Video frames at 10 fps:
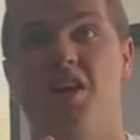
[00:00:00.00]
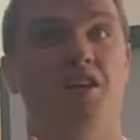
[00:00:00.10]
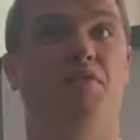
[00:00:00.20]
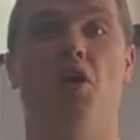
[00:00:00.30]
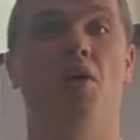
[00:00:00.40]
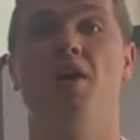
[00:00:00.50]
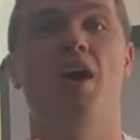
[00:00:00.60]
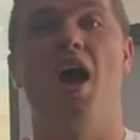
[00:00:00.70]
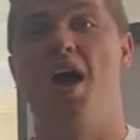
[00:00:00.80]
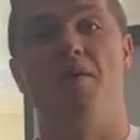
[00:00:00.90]
You've got,
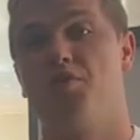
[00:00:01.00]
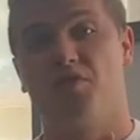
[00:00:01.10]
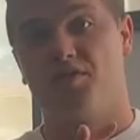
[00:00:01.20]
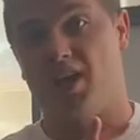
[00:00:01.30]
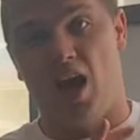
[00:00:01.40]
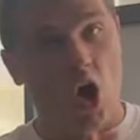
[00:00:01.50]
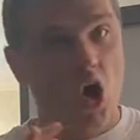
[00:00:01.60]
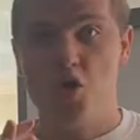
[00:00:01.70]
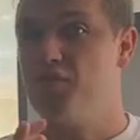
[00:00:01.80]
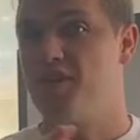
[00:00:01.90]
uh, you obviously get Hove,